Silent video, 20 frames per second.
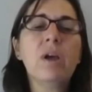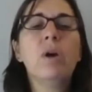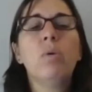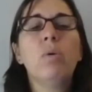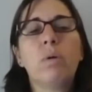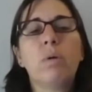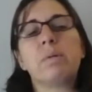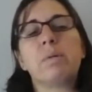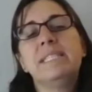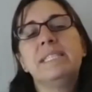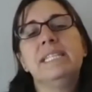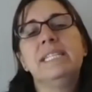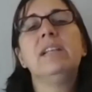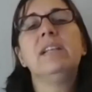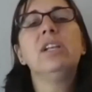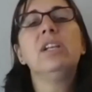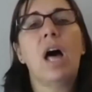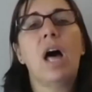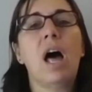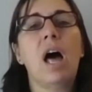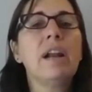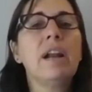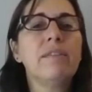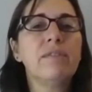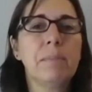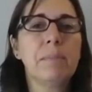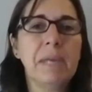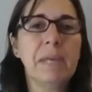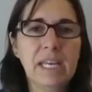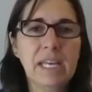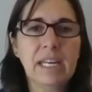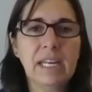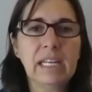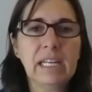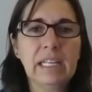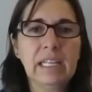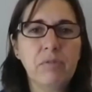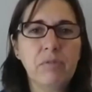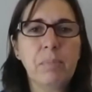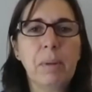where we see a lot of the peony
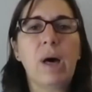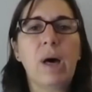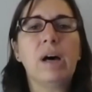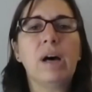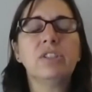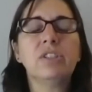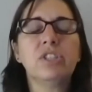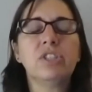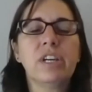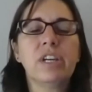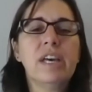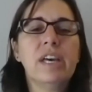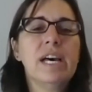leaf blotch,